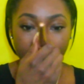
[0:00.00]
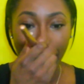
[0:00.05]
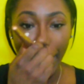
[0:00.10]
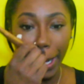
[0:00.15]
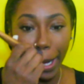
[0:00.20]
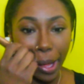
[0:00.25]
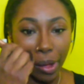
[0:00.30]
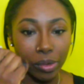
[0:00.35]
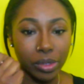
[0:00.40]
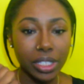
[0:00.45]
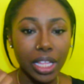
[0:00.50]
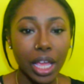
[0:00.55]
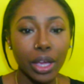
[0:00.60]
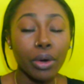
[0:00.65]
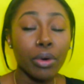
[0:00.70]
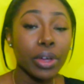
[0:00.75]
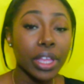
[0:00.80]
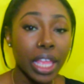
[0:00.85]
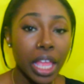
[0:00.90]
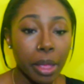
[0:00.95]
And I was
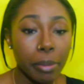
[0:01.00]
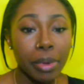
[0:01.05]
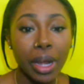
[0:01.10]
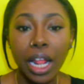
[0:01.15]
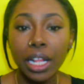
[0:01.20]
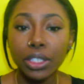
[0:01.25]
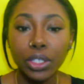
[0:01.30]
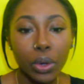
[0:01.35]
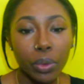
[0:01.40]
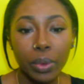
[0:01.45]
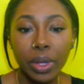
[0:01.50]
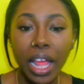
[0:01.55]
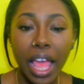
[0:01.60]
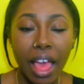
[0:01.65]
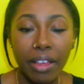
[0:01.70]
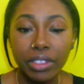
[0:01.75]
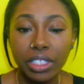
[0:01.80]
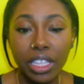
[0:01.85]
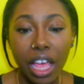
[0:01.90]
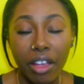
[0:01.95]
like, okay, but I don't want to
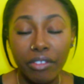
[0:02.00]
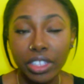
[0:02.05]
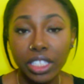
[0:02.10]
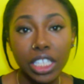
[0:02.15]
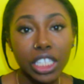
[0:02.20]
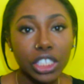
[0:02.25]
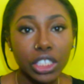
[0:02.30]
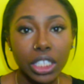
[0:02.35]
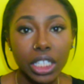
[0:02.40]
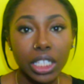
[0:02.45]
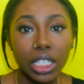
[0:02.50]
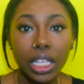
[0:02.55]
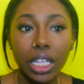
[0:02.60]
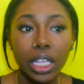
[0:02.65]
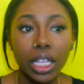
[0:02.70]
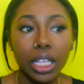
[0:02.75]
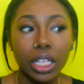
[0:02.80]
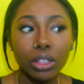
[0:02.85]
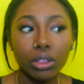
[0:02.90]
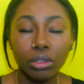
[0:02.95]
have this conversation
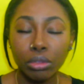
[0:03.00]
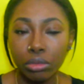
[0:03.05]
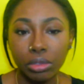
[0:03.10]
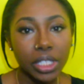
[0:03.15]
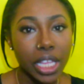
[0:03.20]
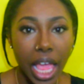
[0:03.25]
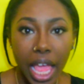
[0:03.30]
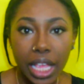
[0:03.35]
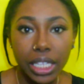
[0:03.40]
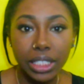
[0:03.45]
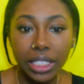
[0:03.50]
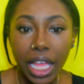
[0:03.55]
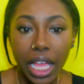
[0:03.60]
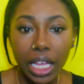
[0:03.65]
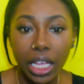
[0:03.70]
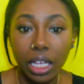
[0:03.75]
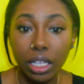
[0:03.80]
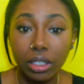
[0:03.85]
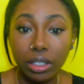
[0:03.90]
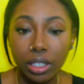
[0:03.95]
through text,
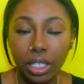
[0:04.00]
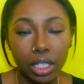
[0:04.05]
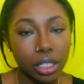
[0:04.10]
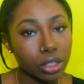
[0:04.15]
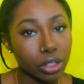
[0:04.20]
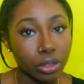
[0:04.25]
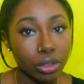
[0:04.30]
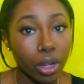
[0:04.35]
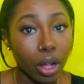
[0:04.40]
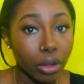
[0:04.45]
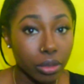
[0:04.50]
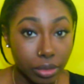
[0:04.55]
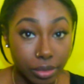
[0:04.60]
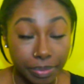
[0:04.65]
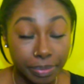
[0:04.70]
like, because, you know,